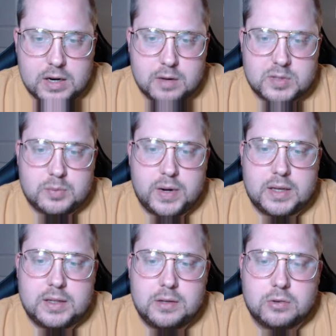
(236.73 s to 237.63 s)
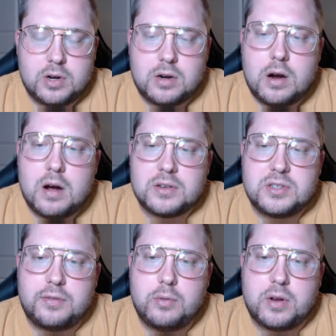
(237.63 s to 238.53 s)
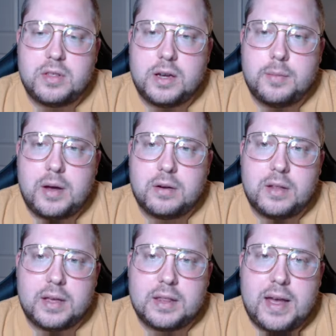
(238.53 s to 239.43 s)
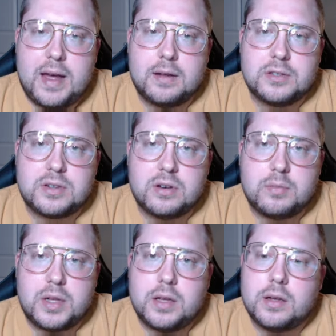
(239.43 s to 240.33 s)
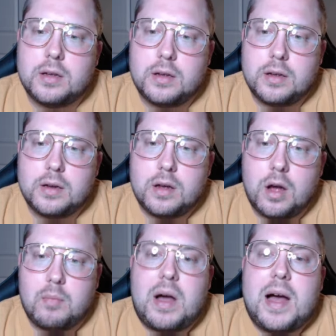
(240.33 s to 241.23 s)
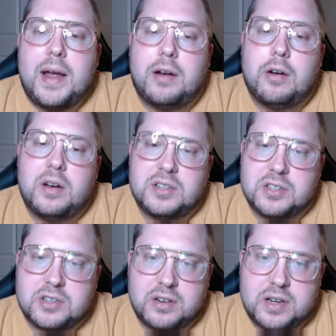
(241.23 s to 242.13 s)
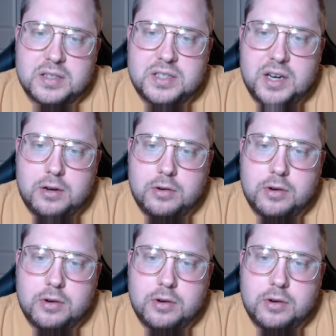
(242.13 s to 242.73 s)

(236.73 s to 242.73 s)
So my yield on cost, if you want to think about it like that, is going to be higher, and it's just going to continue to